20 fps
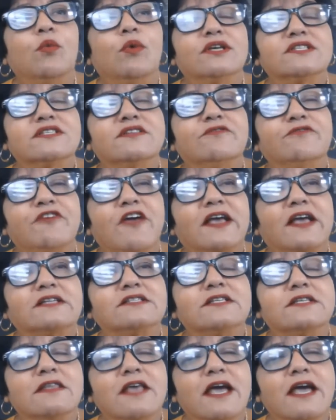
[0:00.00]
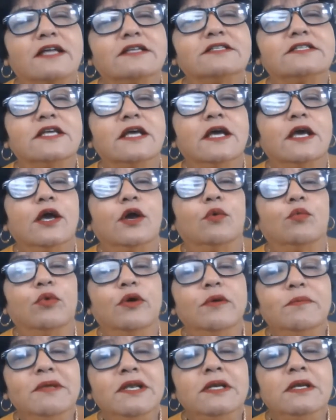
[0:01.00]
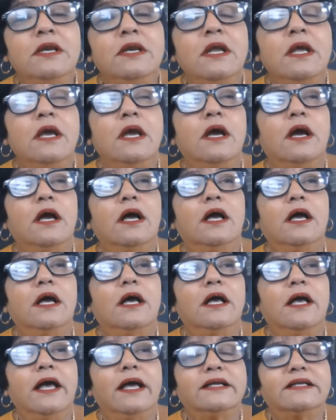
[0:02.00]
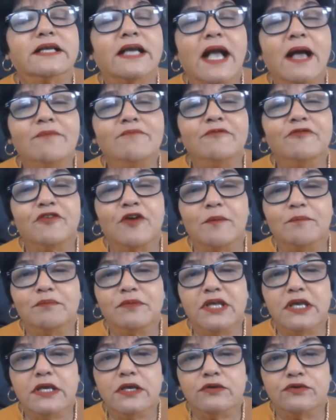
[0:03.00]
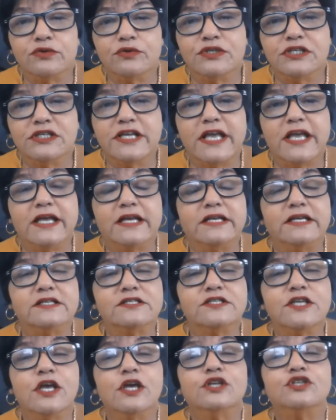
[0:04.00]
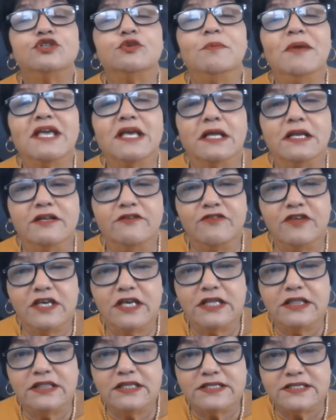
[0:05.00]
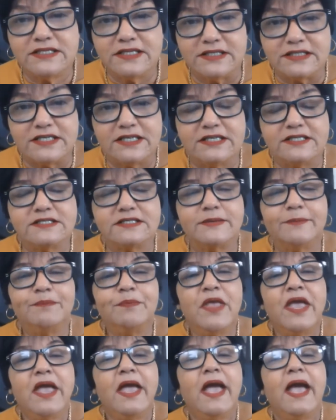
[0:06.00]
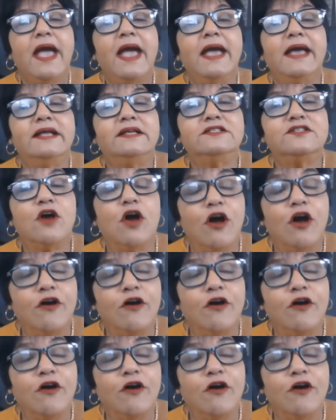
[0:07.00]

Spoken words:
was the fact that women had come from the rural areas to make a living in the cities. And